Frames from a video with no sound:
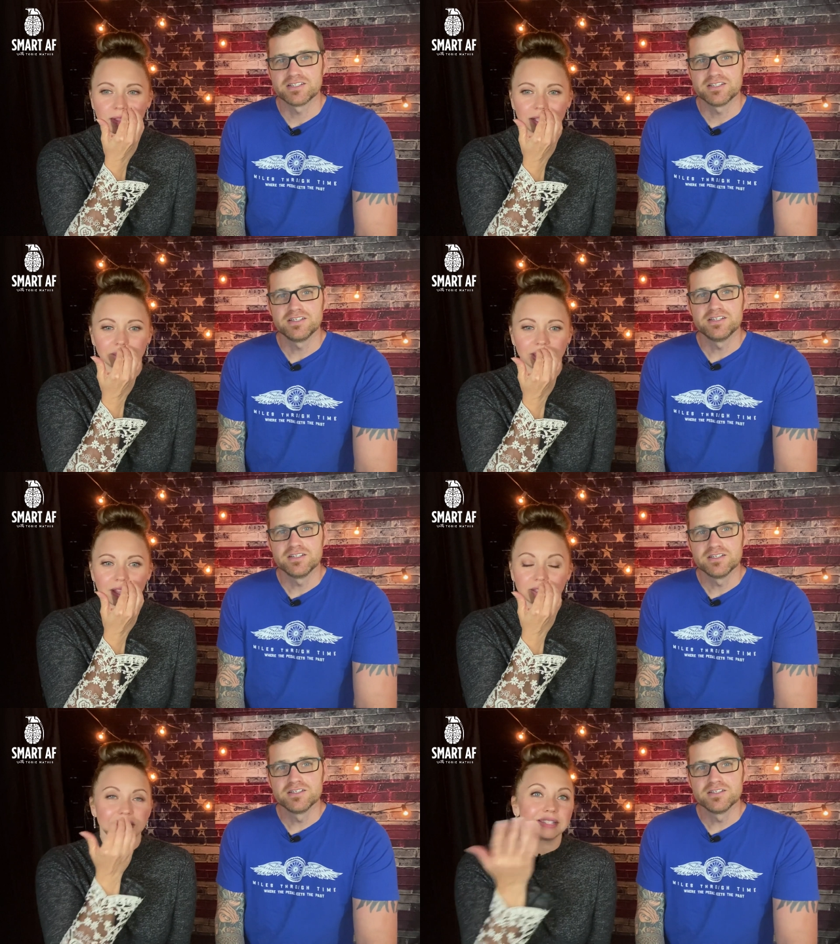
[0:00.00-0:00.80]
Speaker 1: think
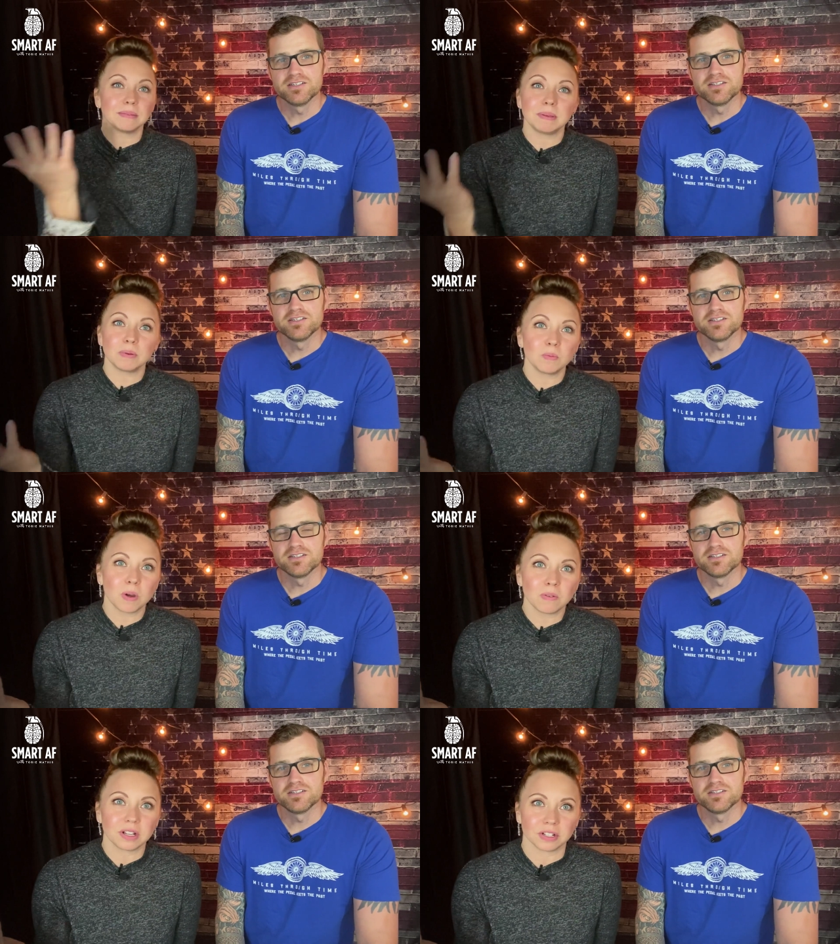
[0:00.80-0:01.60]
that, and some people
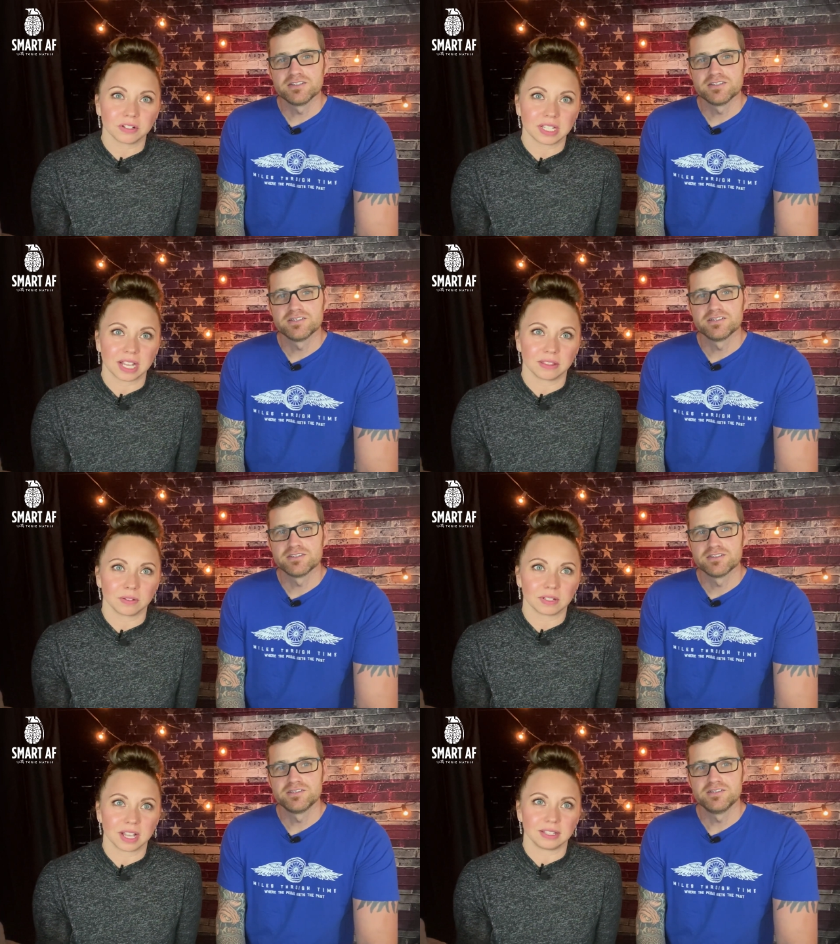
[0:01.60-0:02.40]
won't understand
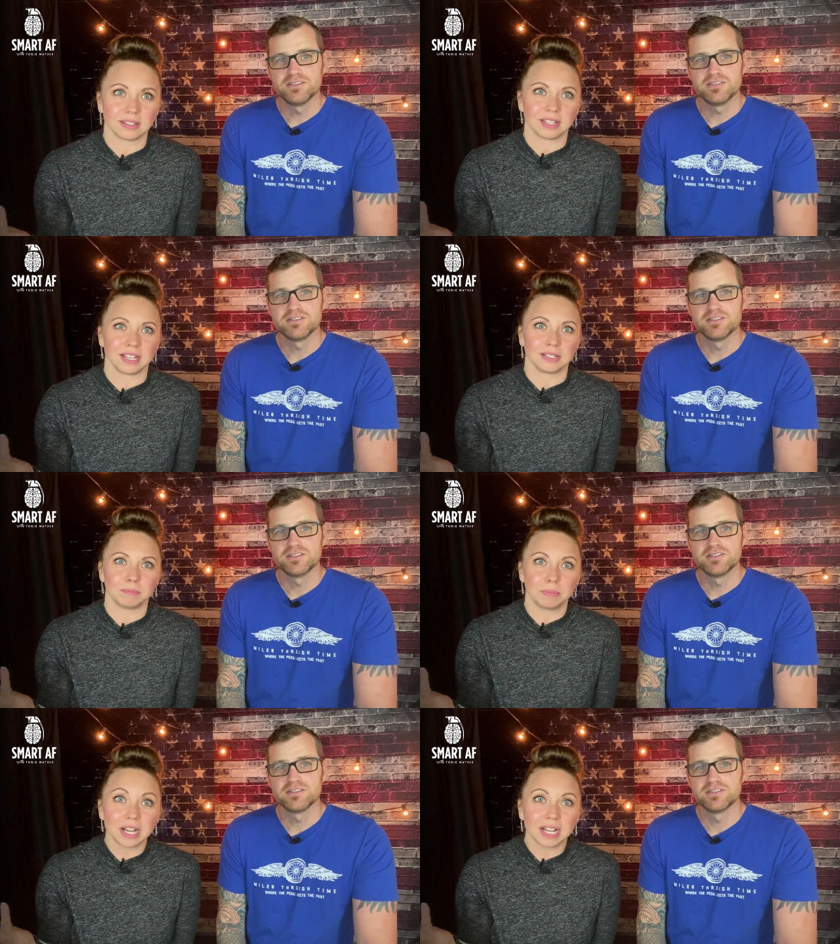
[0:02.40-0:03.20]
those kinds of
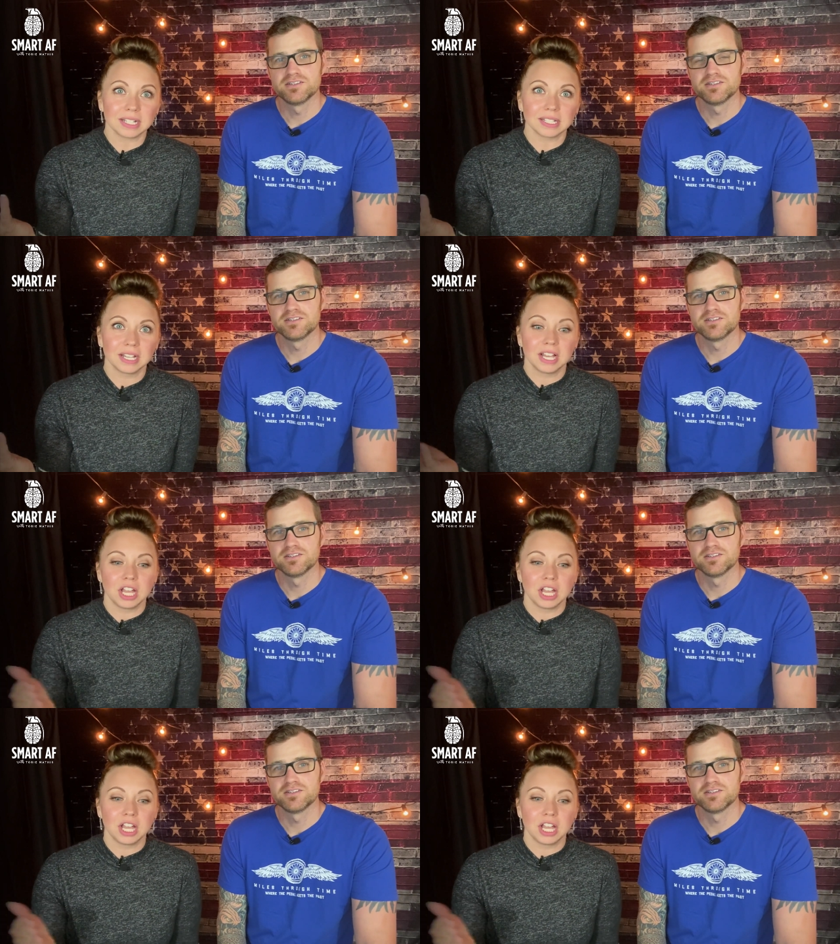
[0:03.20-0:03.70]
things, but